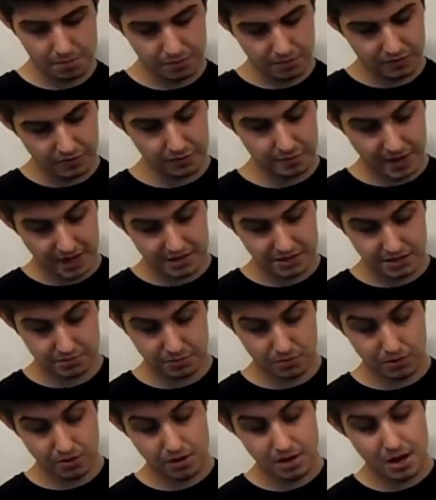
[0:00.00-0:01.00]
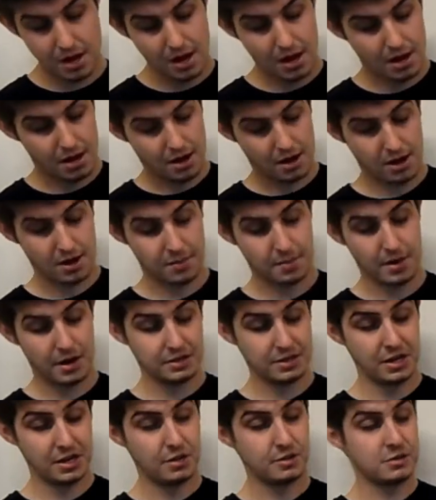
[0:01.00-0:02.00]
Moving back some more,
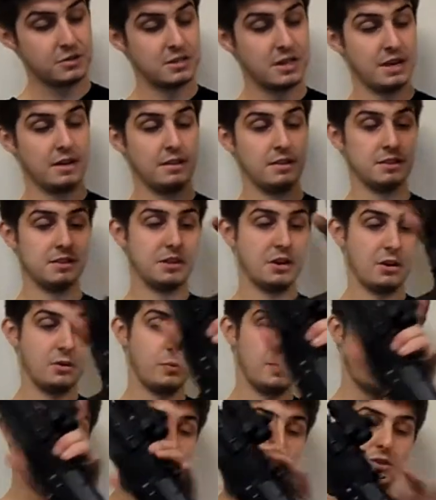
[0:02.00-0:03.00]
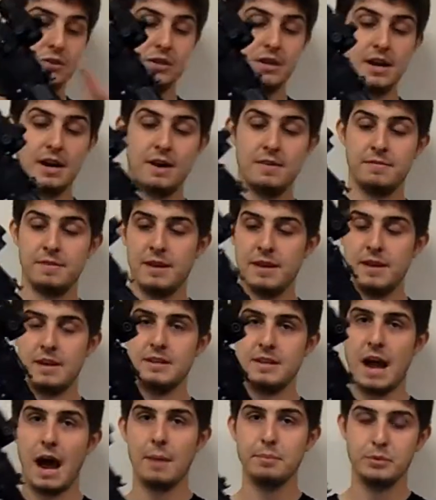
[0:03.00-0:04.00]
on the other side of this gun, we actually have an
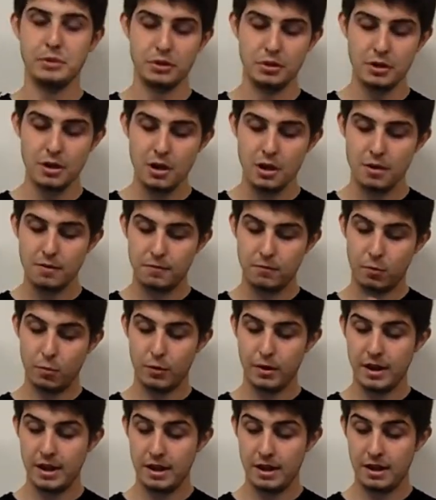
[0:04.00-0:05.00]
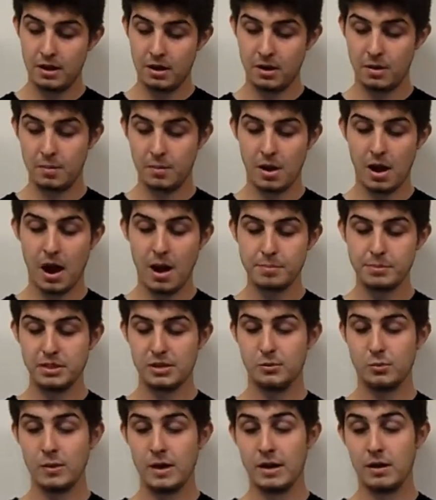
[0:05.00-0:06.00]
adapter for a
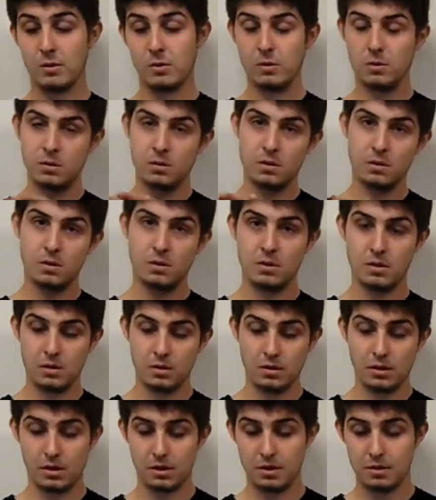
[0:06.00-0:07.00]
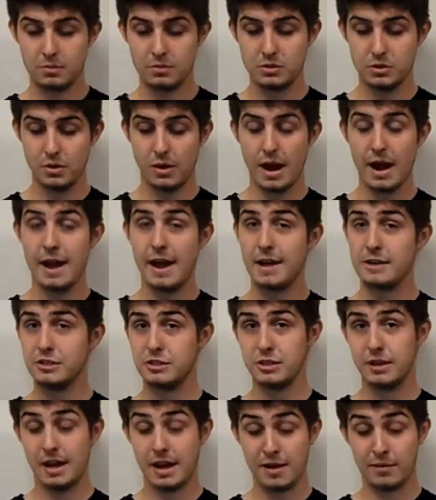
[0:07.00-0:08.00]
Optic Rail. So I
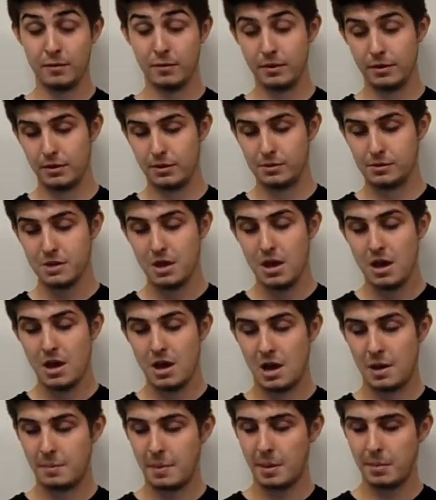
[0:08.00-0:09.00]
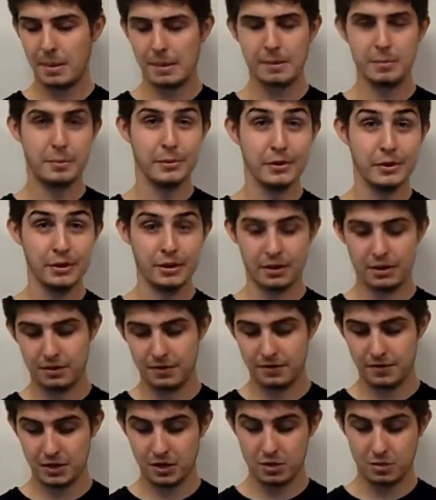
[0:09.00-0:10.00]
actually have one of those. I'll probably put it on in
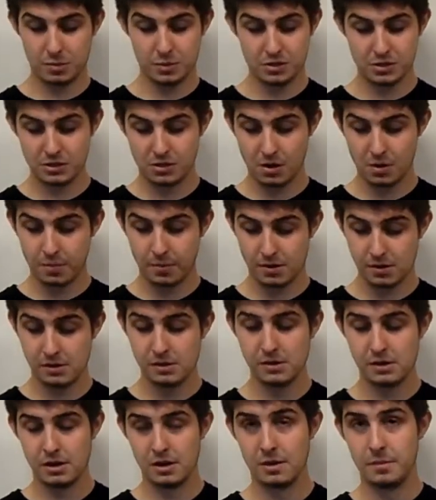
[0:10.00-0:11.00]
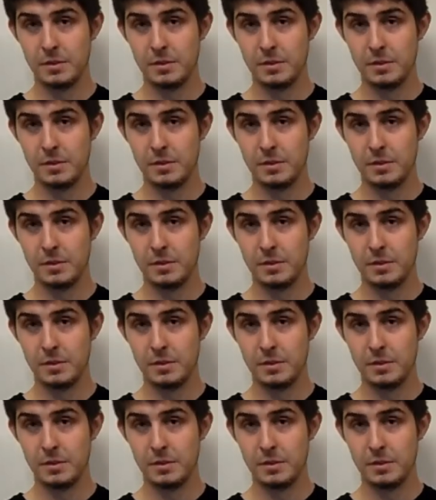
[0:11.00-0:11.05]
the video, put a scope on,